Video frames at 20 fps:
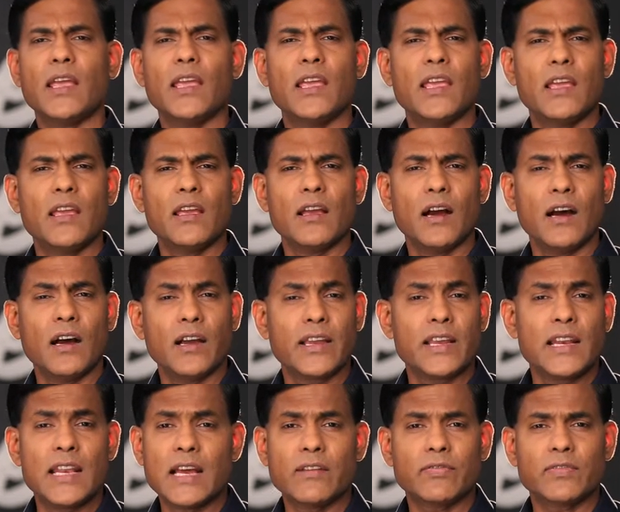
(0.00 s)
he, uh,
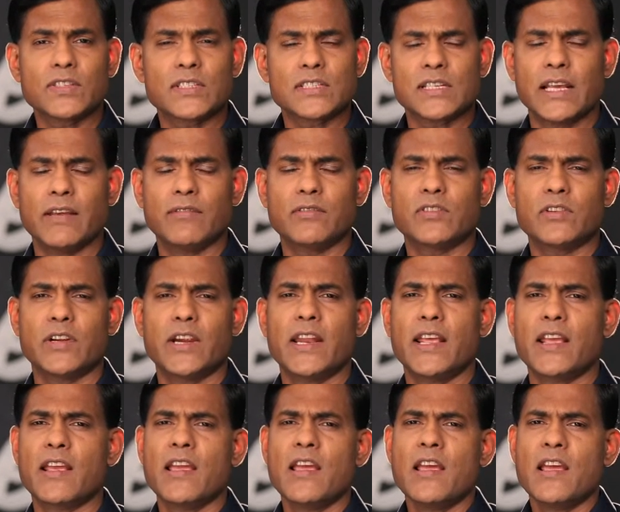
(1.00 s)
he left slave
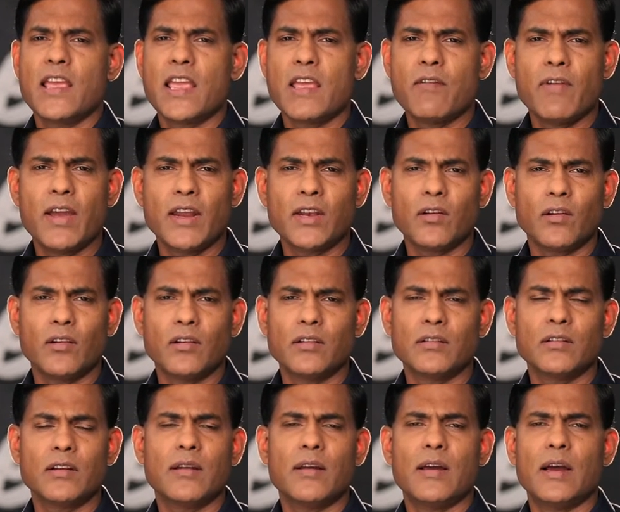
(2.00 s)
trading he went
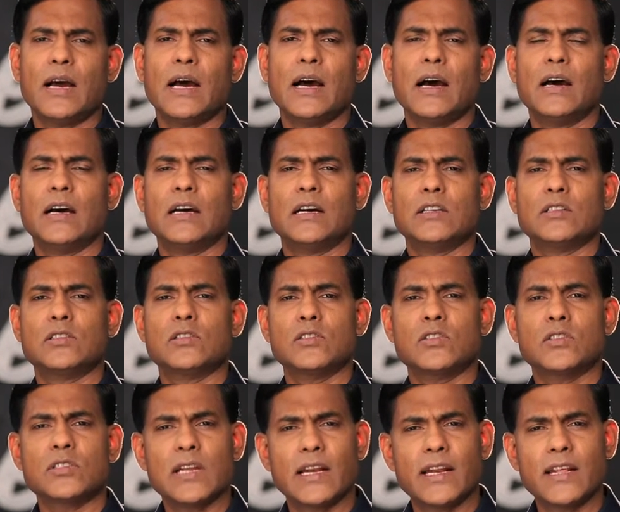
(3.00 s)
on uh,
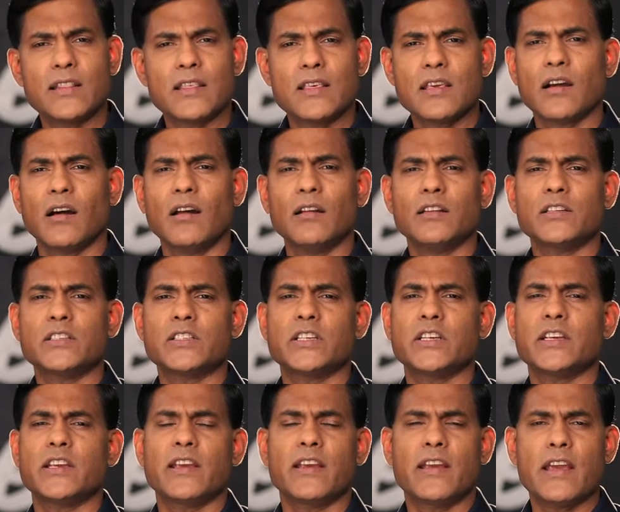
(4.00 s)
to study
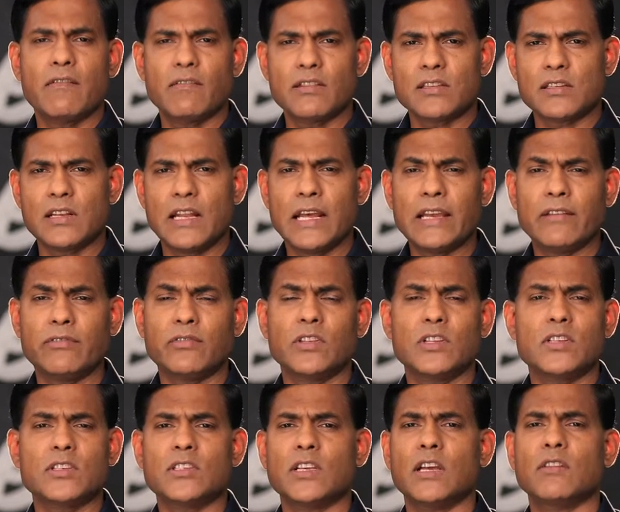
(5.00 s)
theology. He gave his life
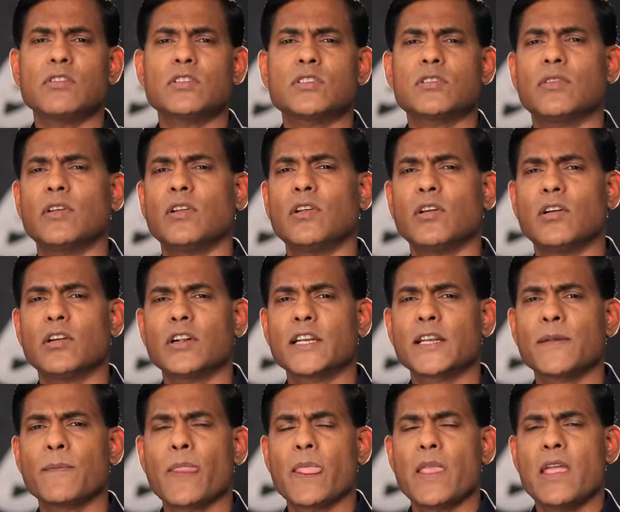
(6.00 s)
to the service of the
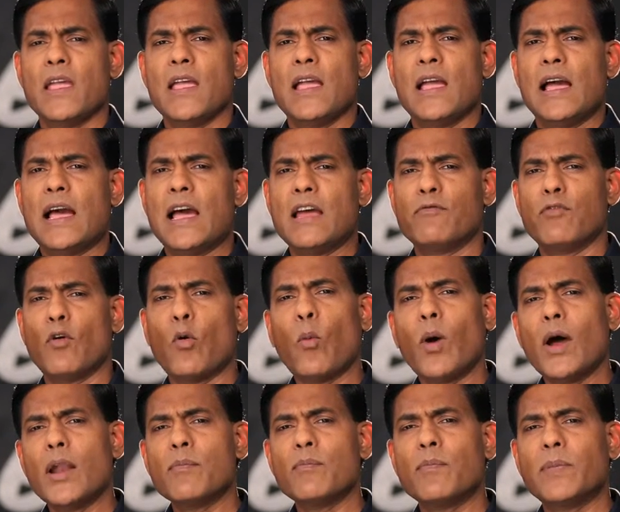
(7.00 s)
Lord. And for
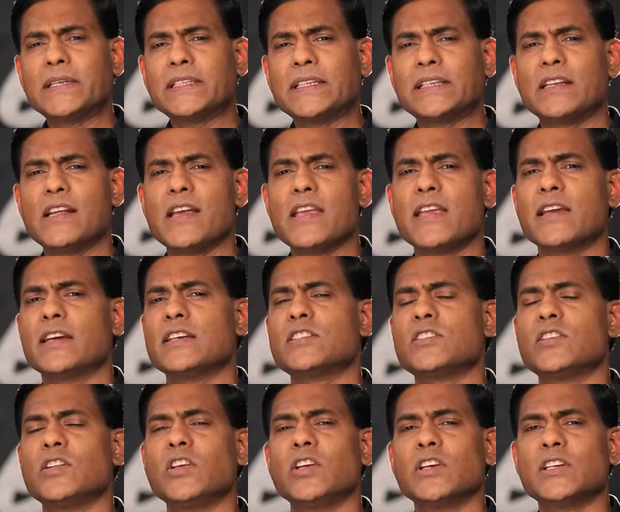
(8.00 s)
one particular
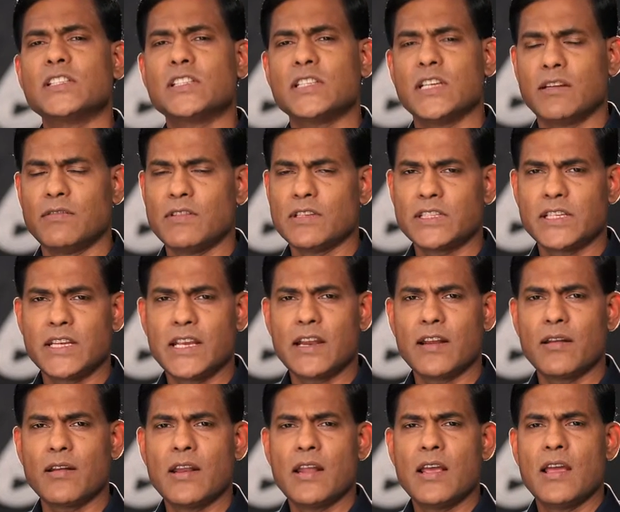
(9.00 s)
year's New Year's service, he
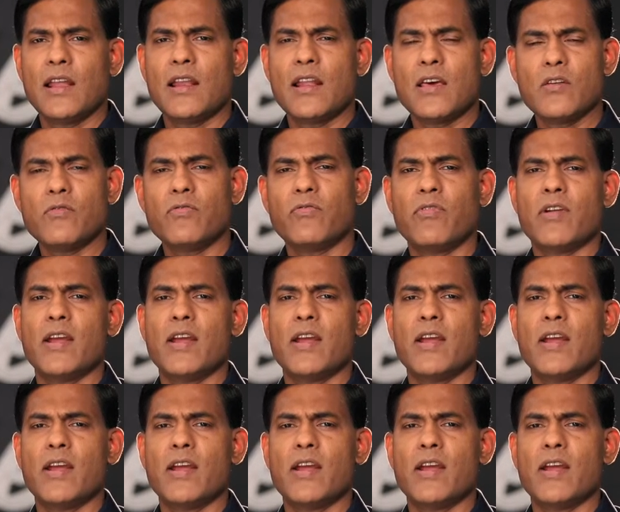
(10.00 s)
and another